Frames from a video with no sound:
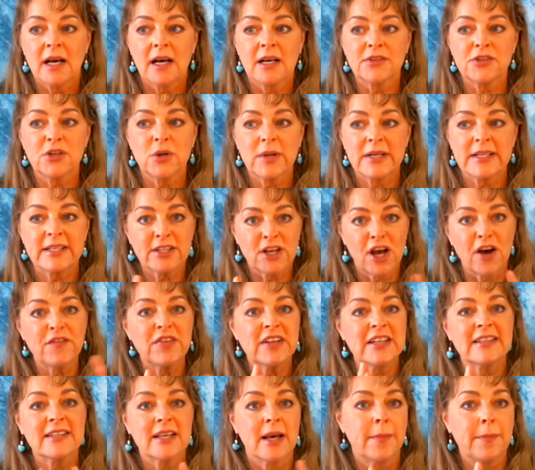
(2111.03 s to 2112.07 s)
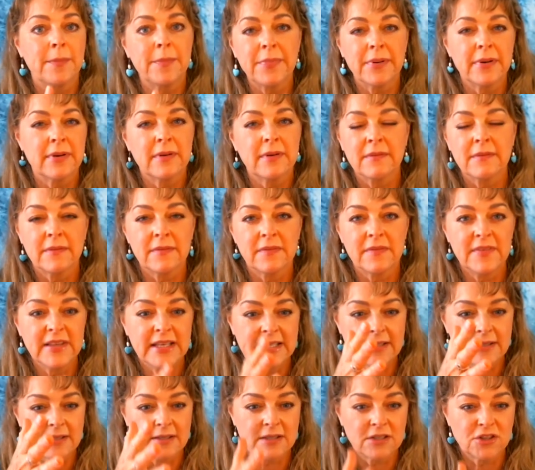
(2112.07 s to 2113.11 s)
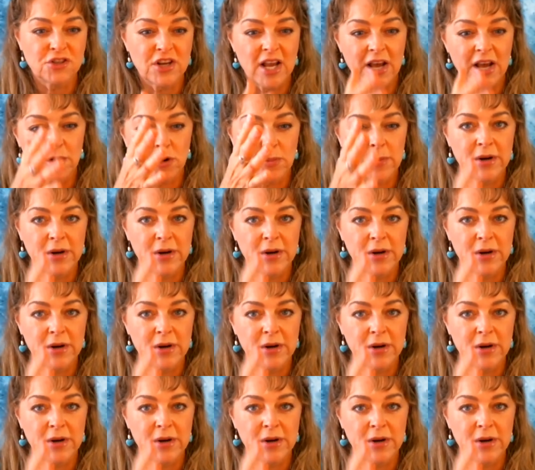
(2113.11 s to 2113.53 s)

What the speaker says: So it softens up these shadow